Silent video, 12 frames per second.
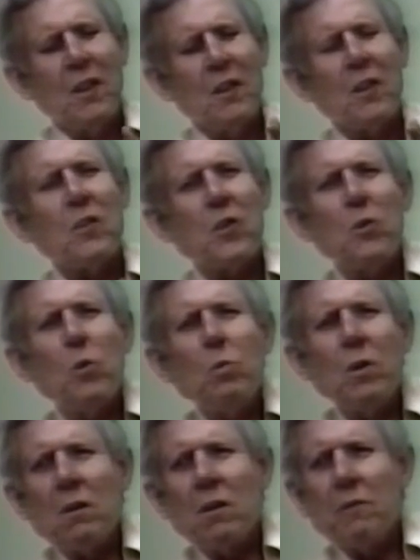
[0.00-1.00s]
that the
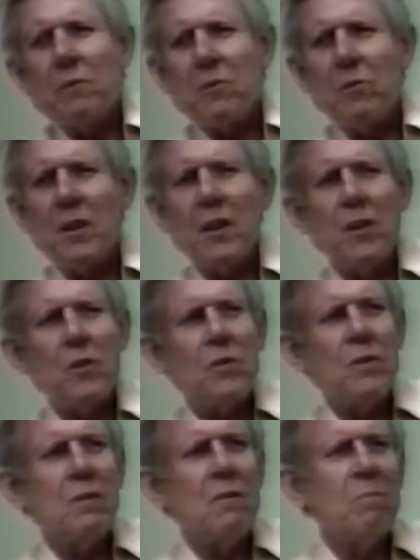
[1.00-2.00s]
unit of
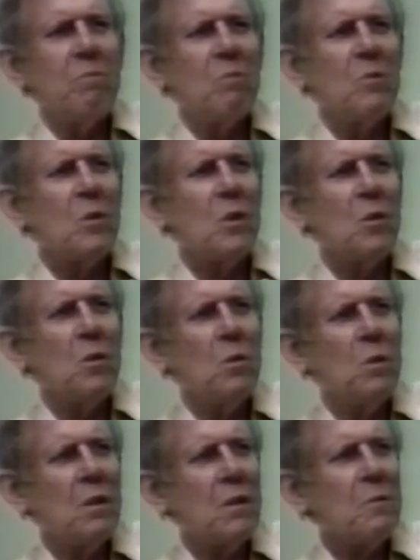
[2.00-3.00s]
creation, the
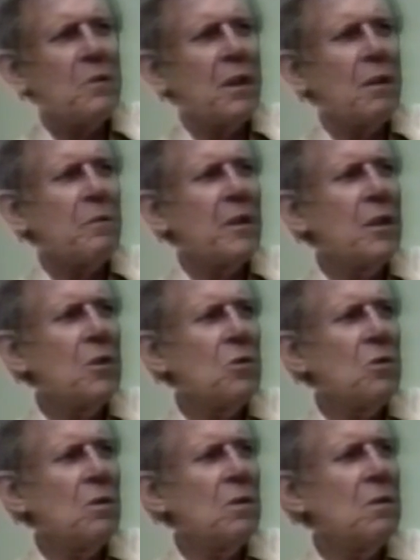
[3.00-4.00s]
unit of
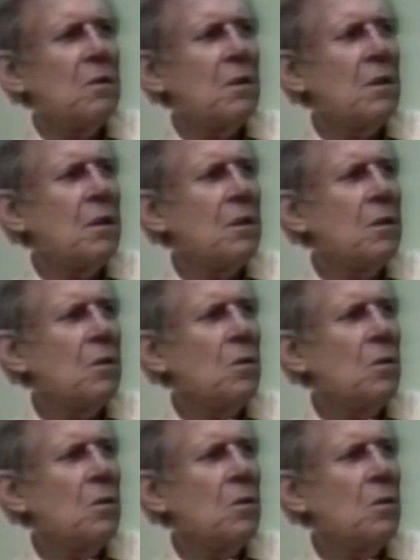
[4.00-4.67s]
salvation, and the